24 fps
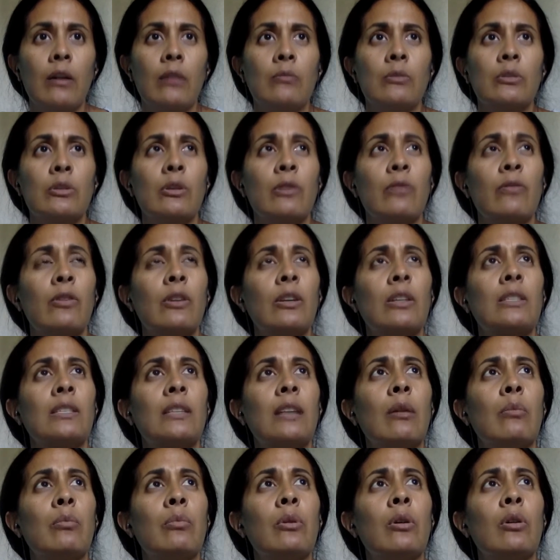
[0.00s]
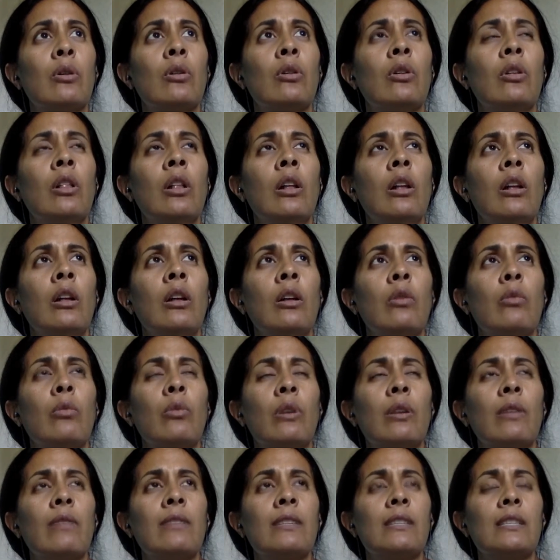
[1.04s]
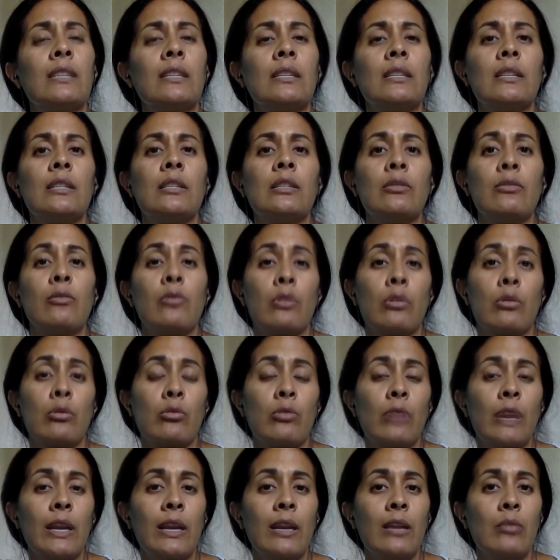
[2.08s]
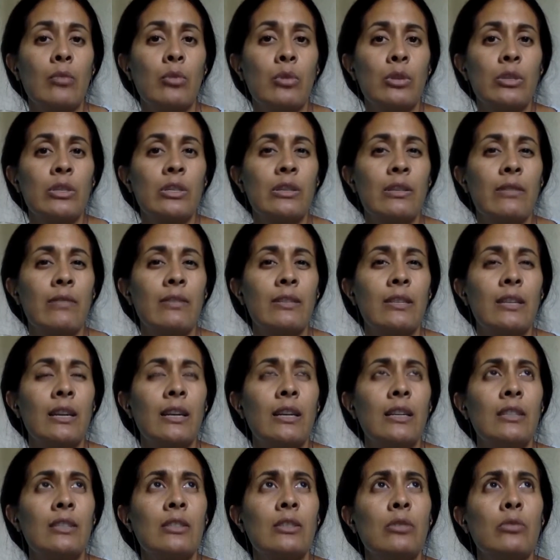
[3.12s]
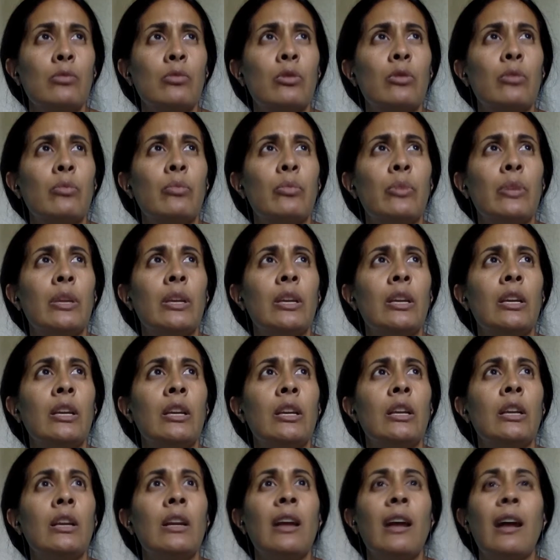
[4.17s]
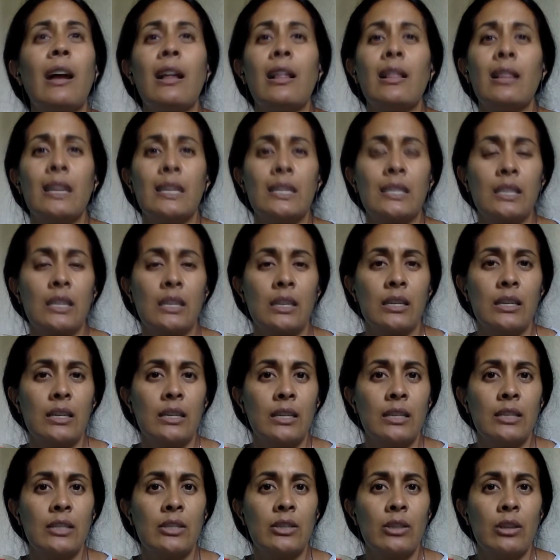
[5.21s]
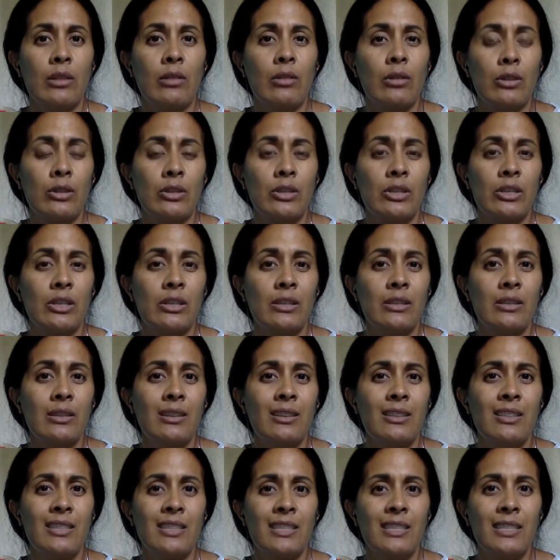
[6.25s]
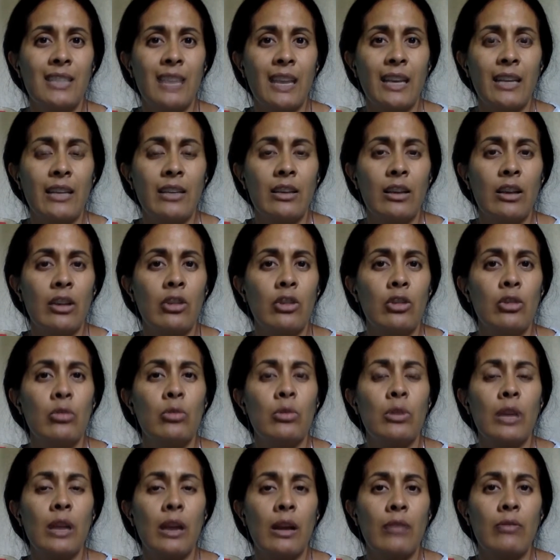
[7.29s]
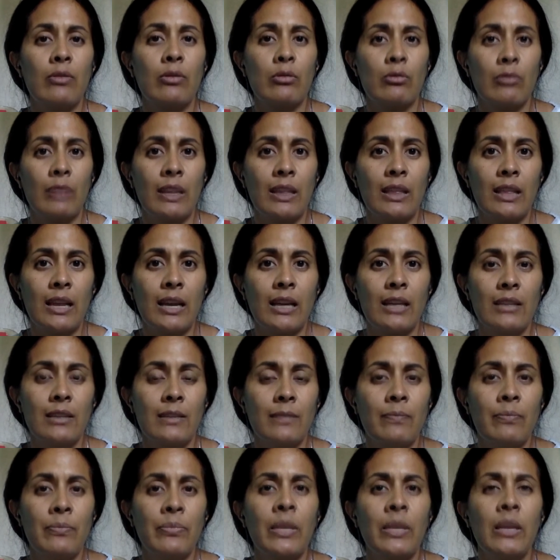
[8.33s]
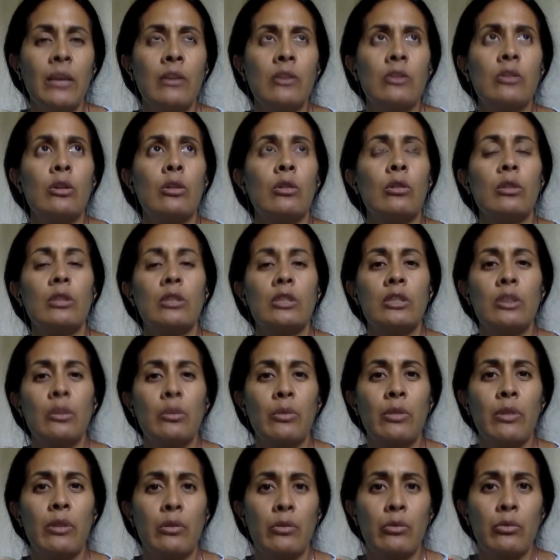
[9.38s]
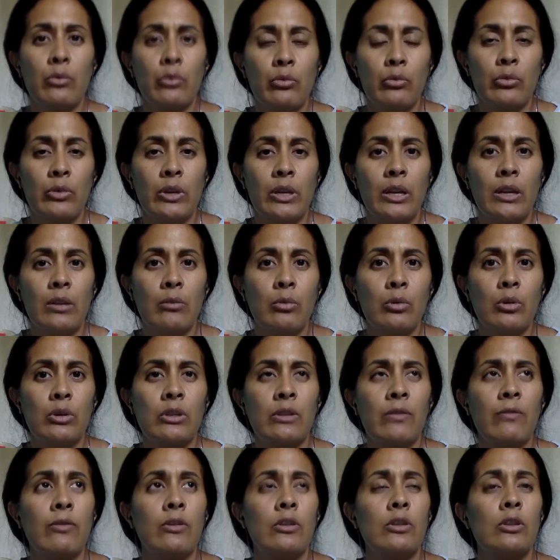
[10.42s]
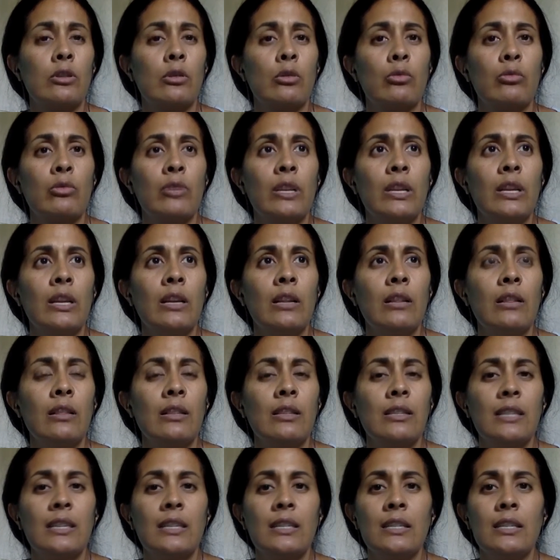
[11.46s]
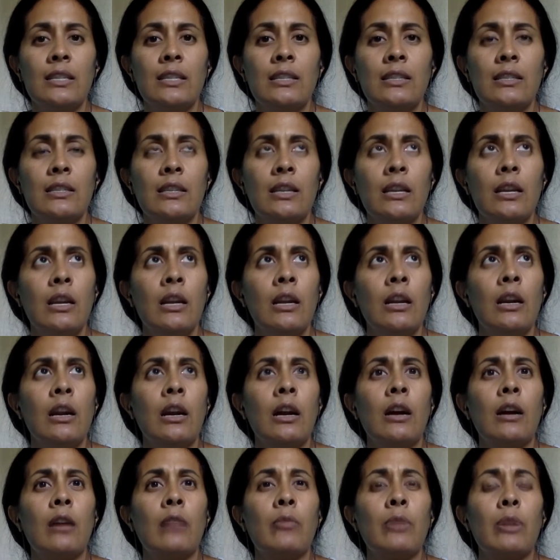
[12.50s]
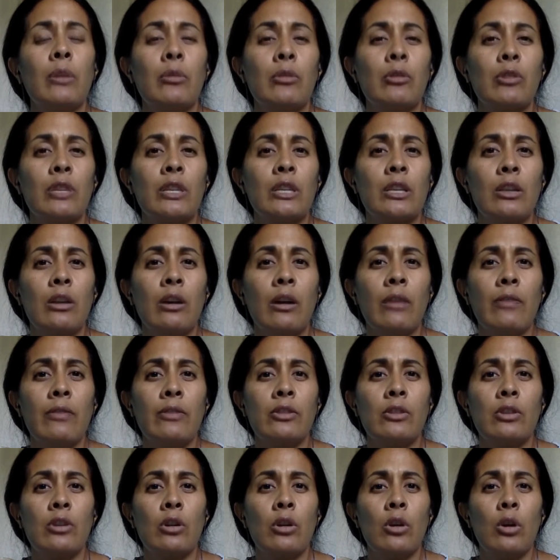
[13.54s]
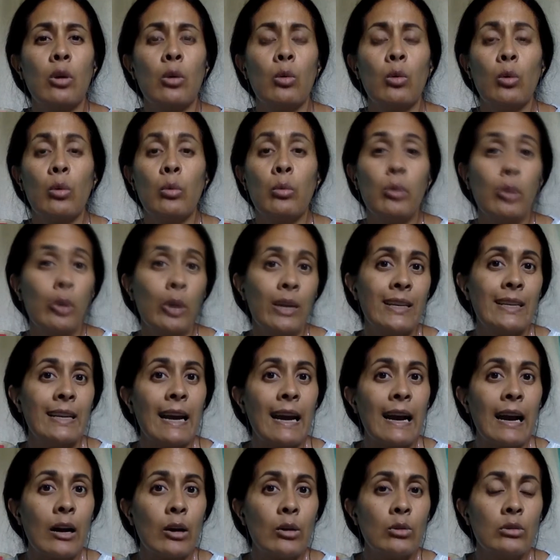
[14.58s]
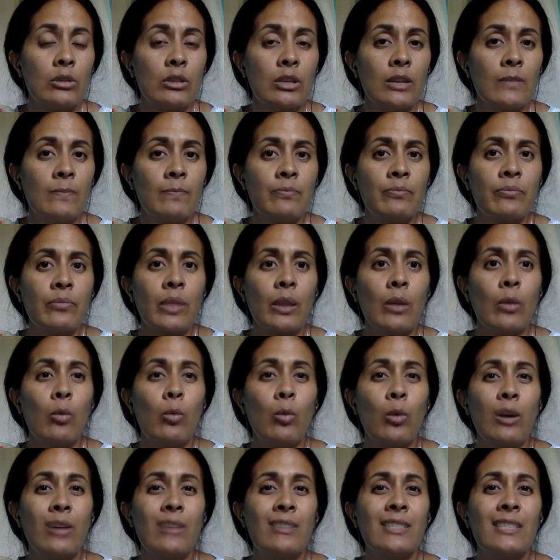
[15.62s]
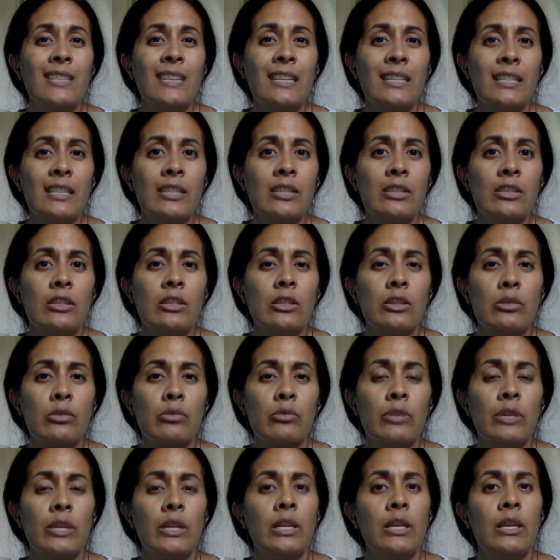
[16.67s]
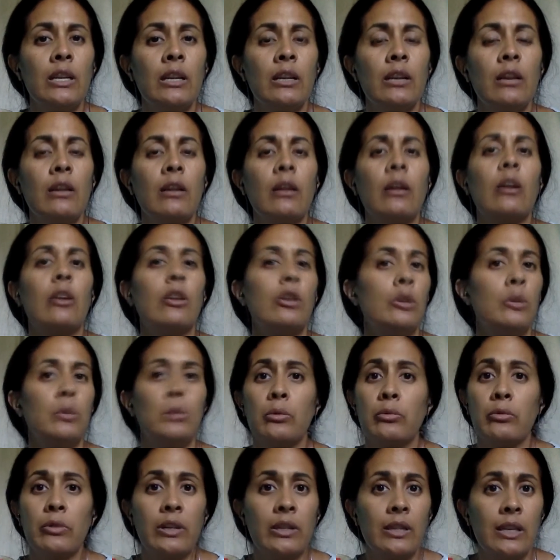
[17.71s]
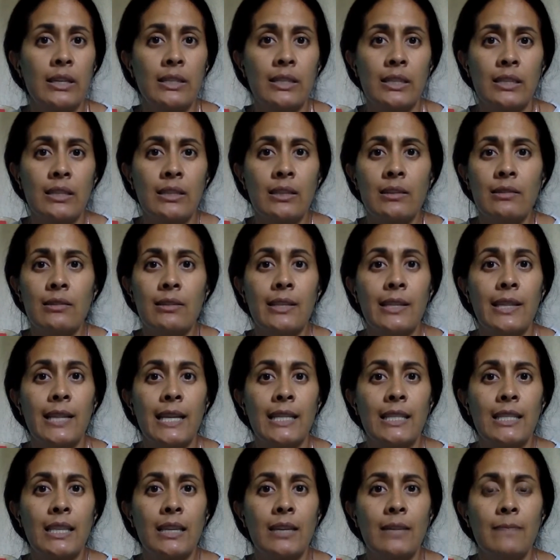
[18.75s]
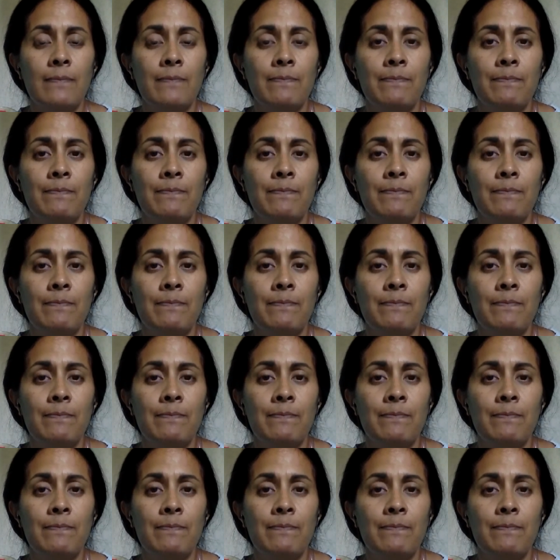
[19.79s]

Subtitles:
So for example, one of the sentences for the writing portion of the test would be Alaska is the largest state, and you would have to write that. So let's start with the reading portion first. So reading the sentence, the immigration officer will point out one sentence to read, and you will read that sentence. That's it.